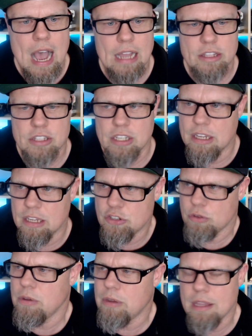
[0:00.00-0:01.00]

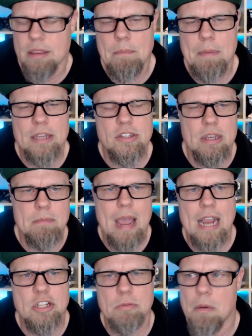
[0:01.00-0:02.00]
so you get the best and
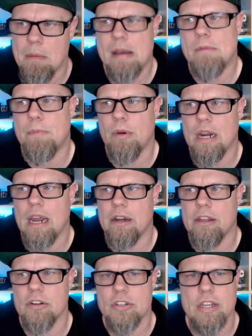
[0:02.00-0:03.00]
maximum output out
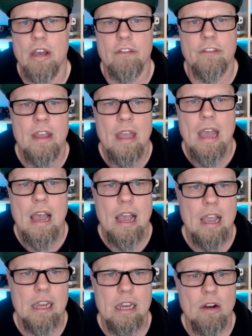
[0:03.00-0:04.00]
of yourself.
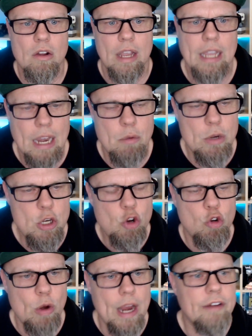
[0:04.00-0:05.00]
Again, when you
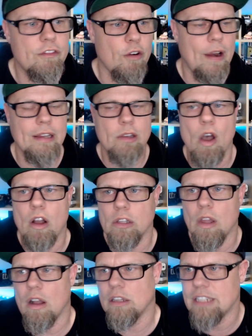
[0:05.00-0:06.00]
create for a long,
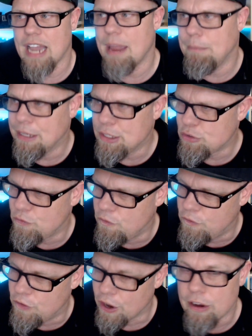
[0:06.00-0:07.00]
long time, it is
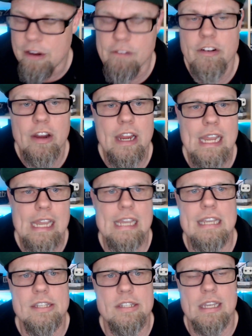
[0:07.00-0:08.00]
very, very
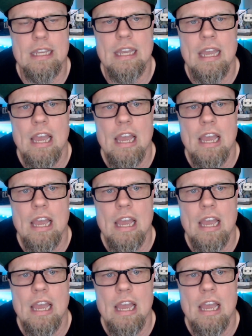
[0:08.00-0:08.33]
easy